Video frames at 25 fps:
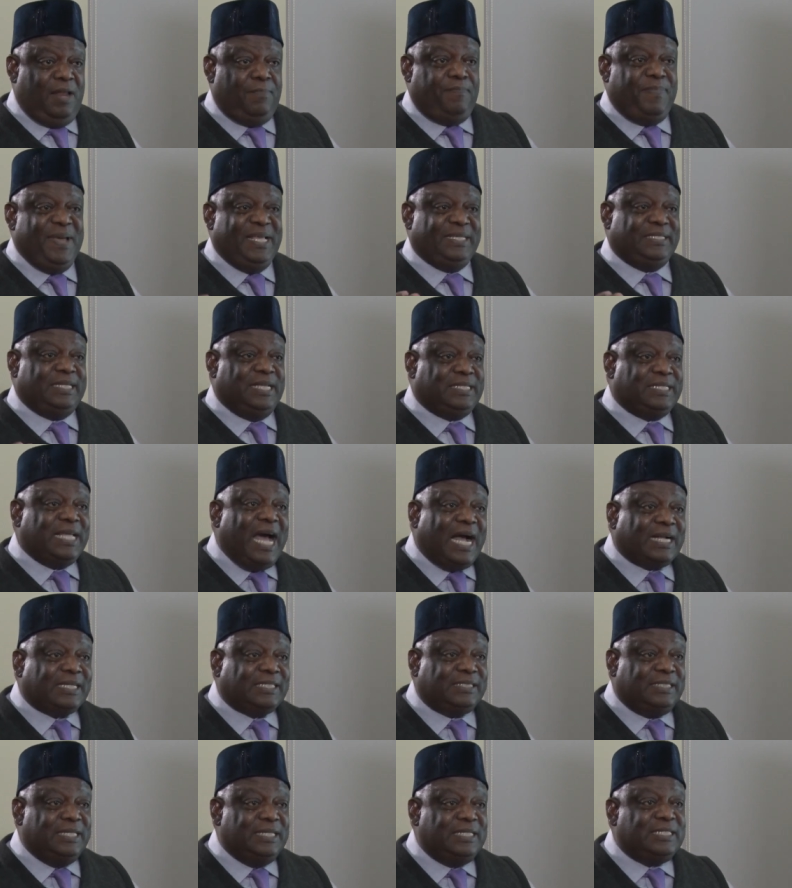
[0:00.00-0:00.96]
He pays the
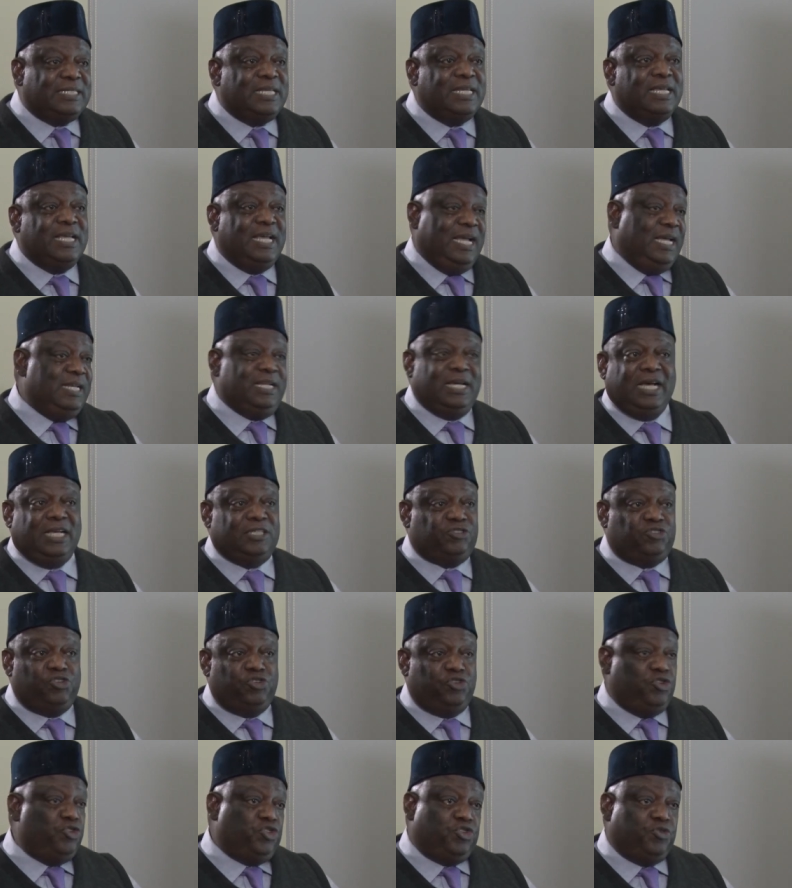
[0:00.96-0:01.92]
taxes and it has to
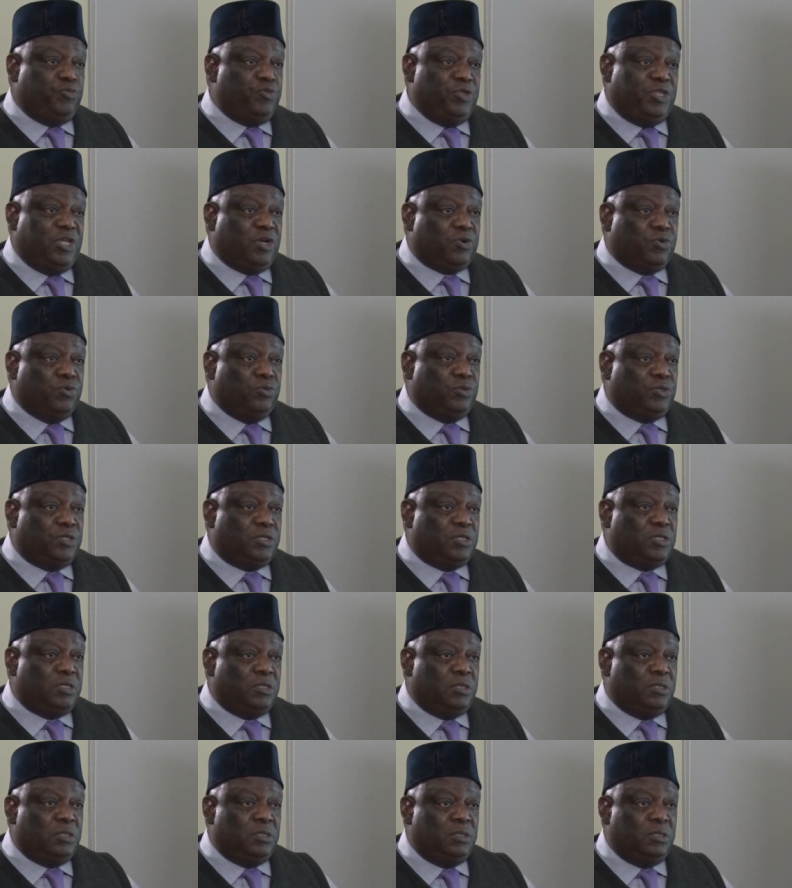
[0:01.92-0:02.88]
distribute the goods.
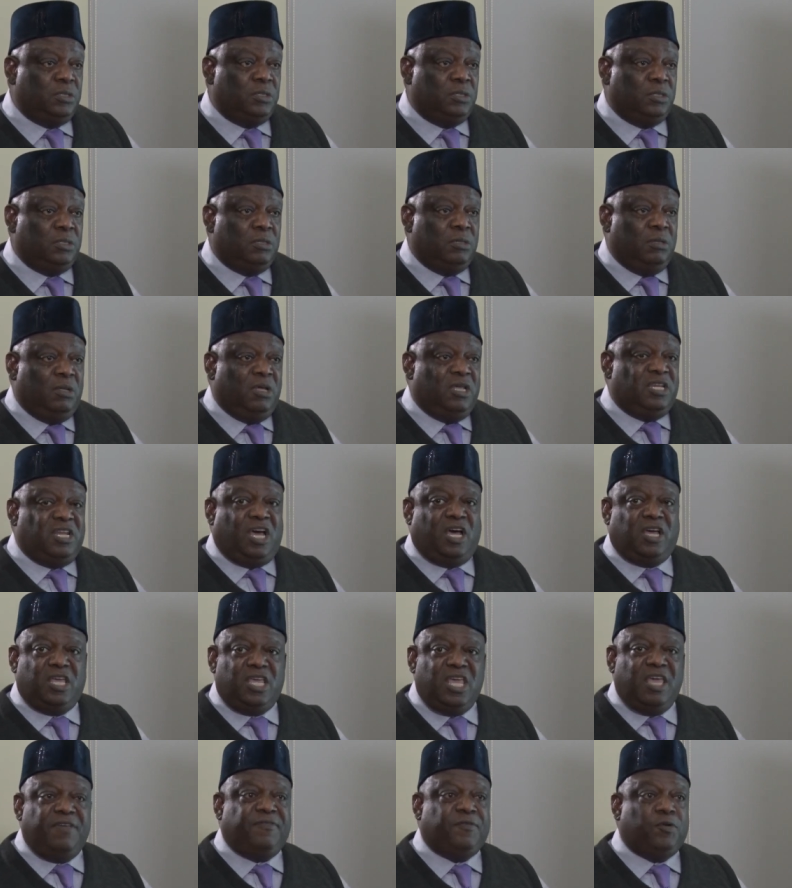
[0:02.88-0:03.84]

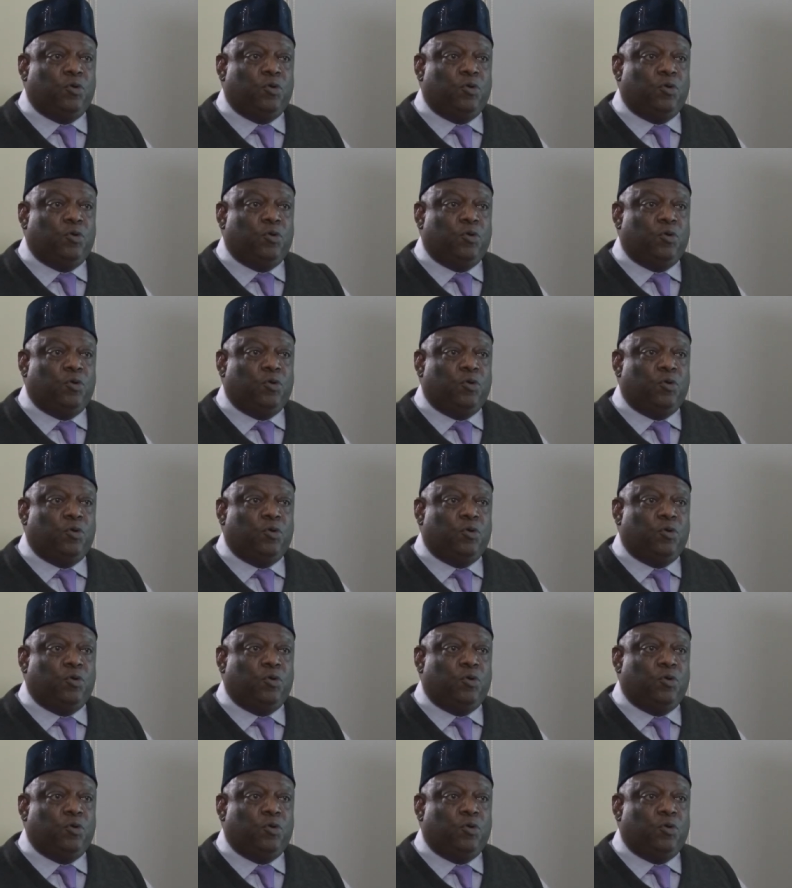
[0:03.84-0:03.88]
Now, if